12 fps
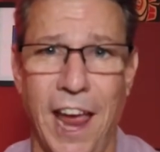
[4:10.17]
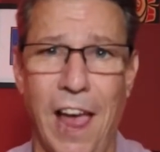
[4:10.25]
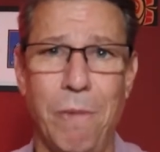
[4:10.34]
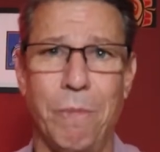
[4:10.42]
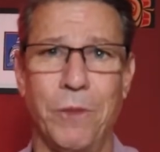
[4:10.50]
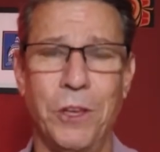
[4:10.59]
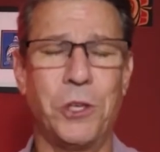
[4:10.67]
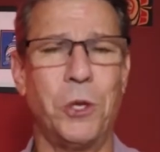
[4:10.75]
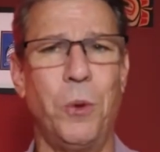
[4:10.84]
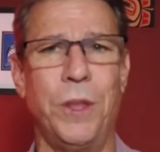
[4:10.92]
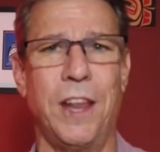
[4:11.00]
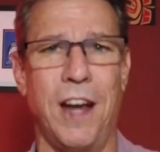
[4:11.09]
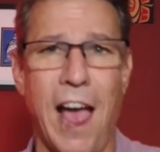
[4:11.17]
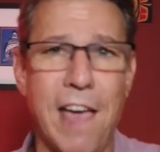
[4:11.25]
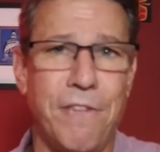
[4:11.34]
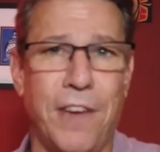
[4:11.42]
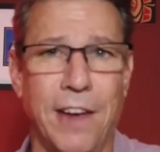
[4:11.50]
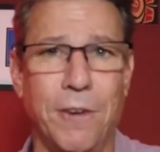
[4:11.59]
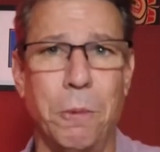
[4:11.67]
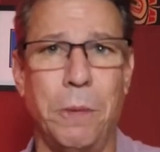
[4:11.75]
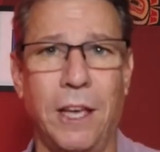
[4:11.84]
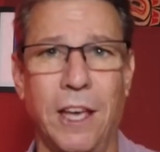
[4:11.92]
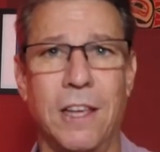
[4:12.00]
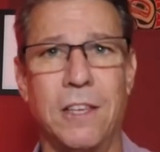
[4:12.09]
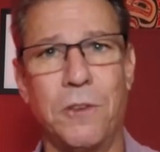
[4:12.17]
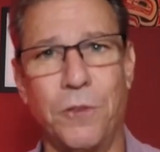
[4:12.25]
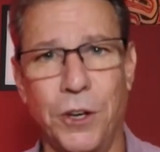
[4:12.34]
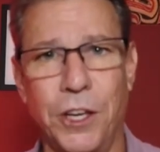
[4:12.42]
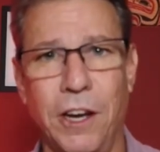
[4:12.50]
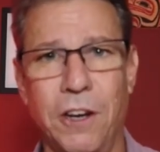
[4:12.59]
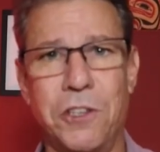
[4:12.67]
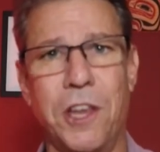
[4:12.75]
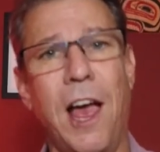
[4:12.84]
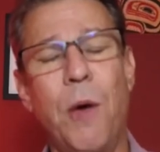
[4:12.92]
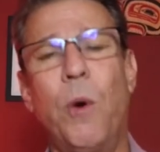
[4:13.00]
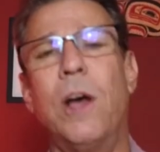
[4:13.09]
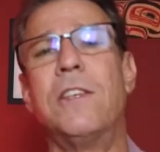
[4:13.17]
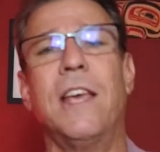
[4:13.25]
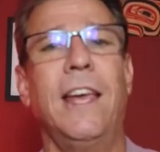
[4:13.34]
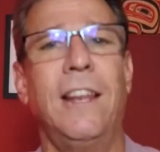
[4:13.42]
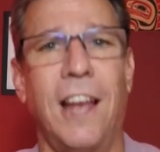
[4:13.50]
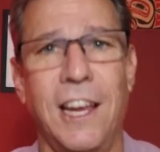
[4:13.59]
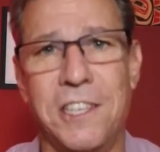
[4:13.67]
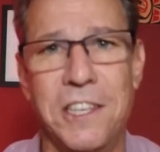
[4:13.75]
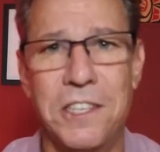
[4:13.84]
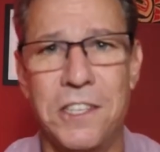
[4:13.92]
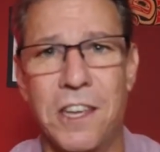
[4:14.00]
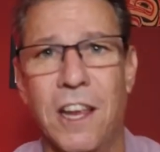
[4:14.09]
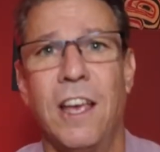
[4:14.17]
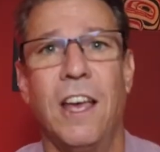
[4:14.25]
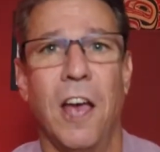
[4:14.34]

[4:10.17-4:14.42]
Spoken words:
Now, this is one that I favor because for years I was a licensed